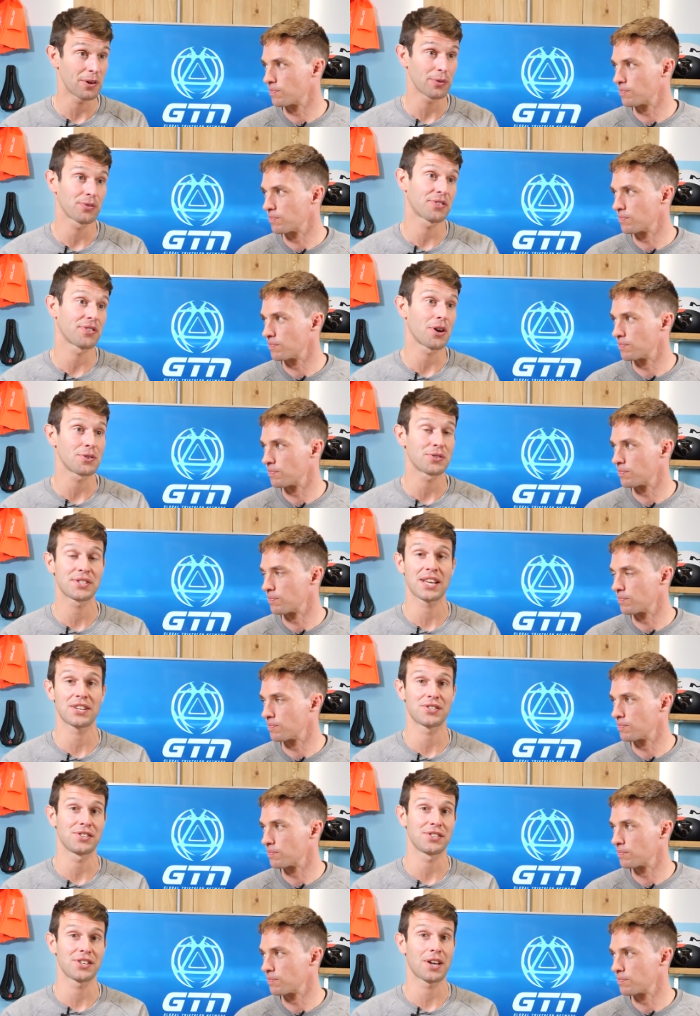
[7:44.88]
Speaker 1: build those
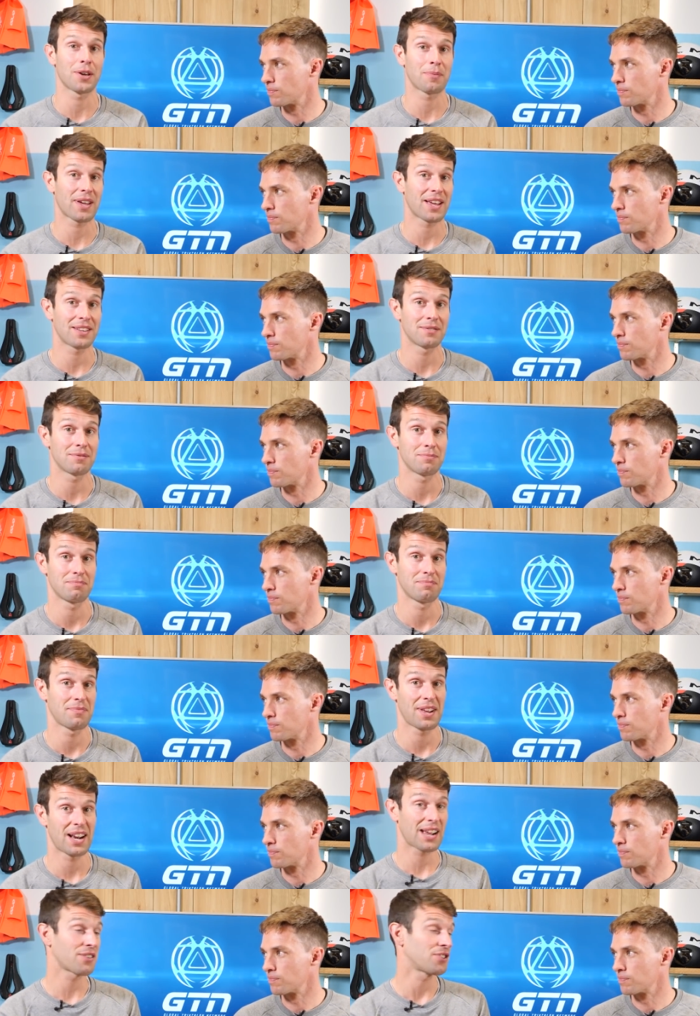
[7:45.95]
sessions up and
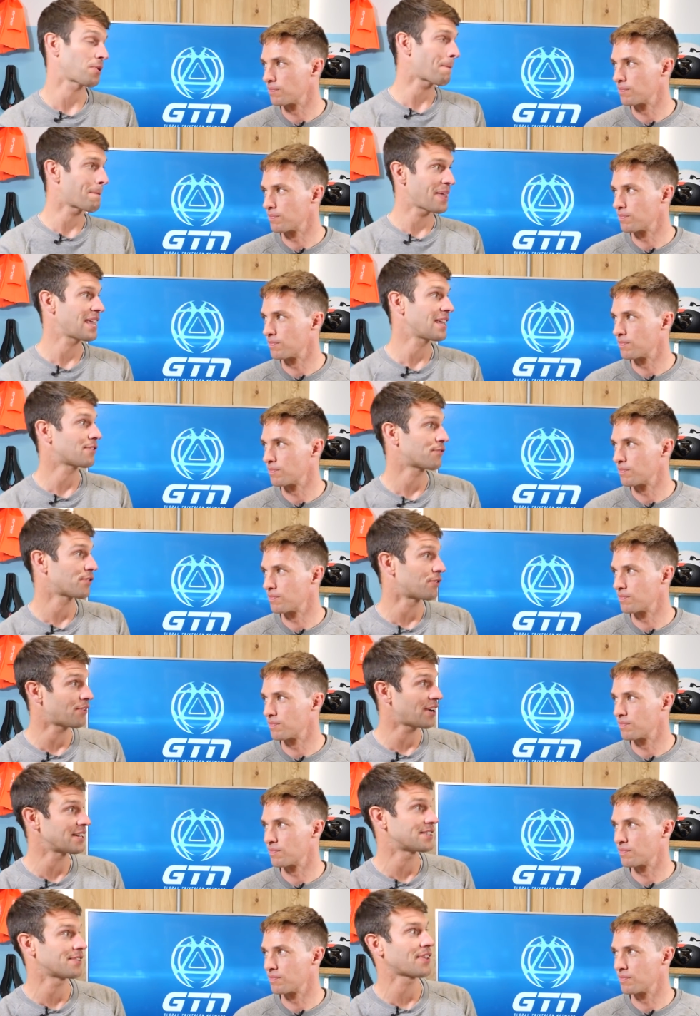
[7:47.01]
allow you to peak for a
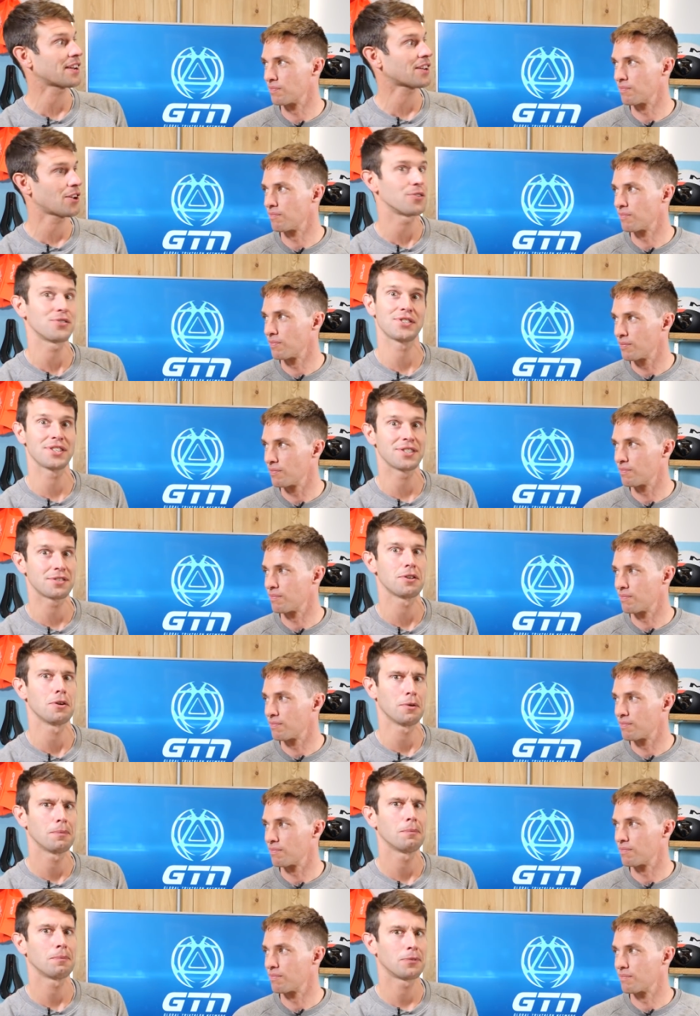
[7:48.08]
race if that coach is
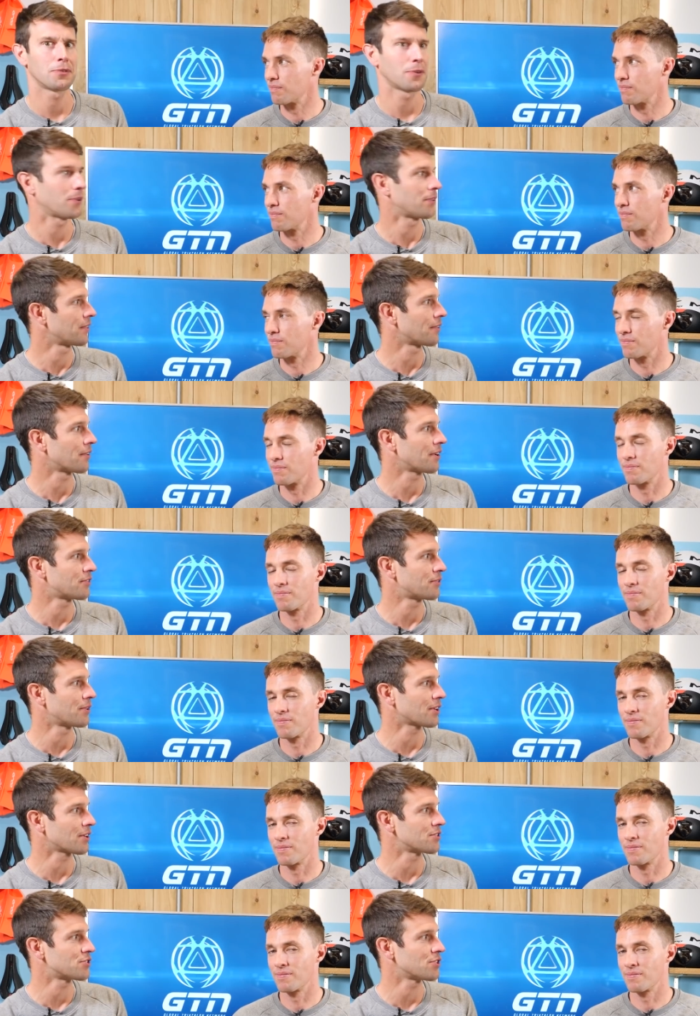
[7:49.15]
doing
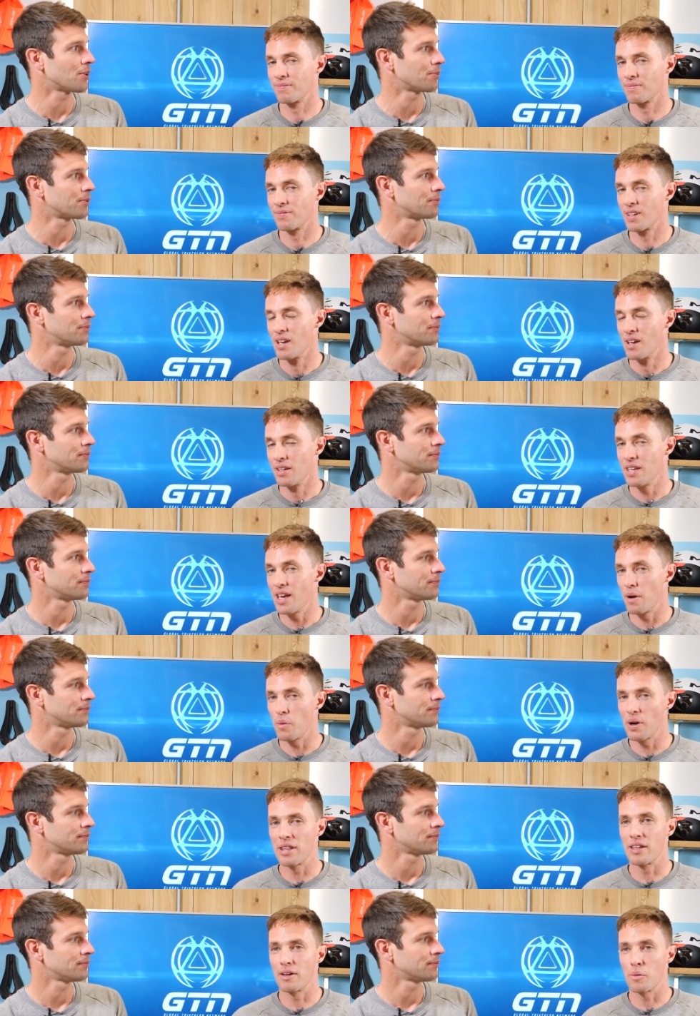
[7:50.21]
doing a good job.
Speaker 2: Yeah,
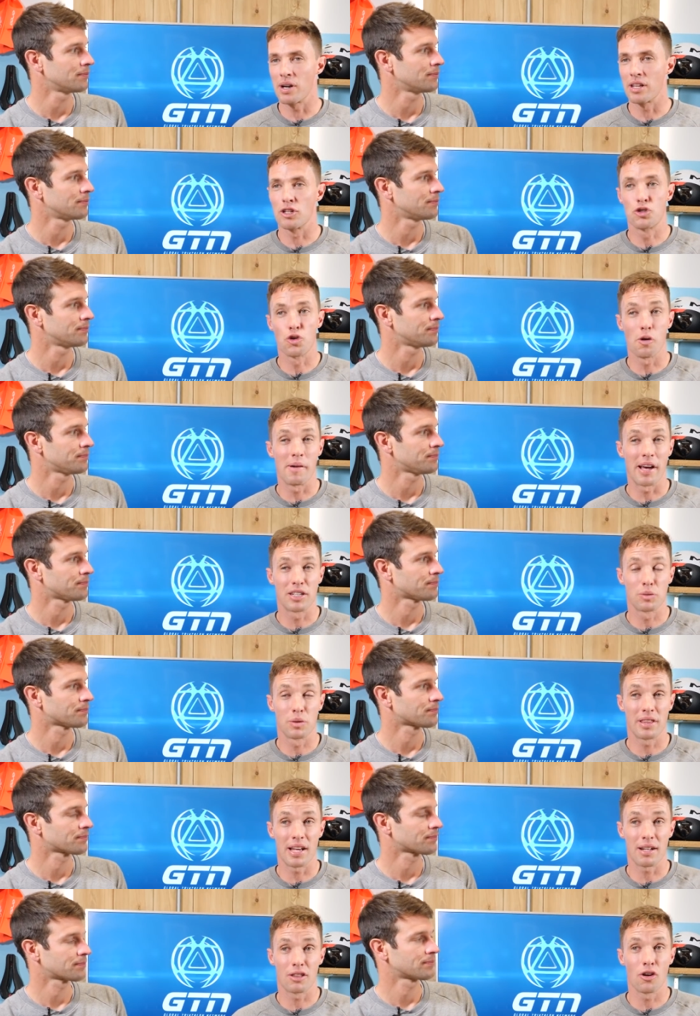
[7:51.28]
one of the one of the drawbacks
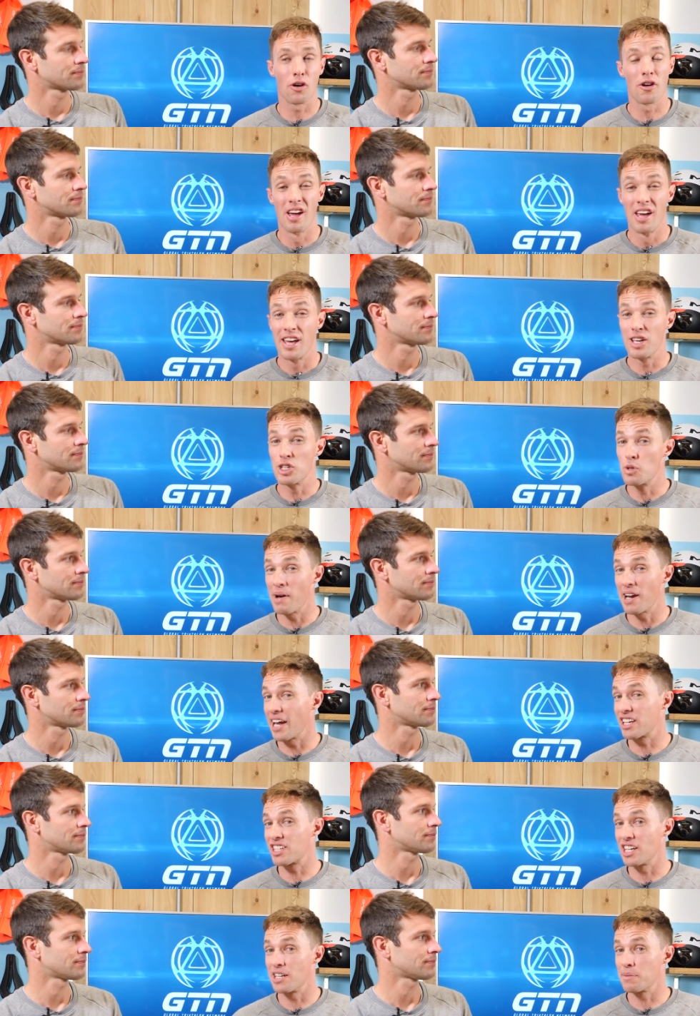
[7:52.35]
with that though is you might
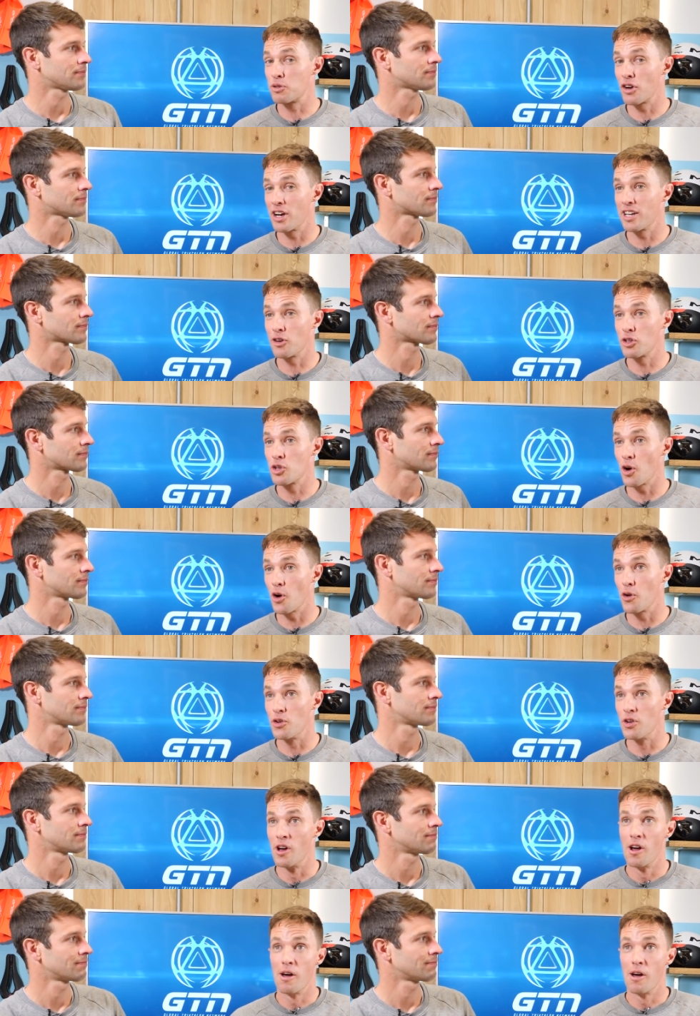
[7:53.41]
actually end up training on your own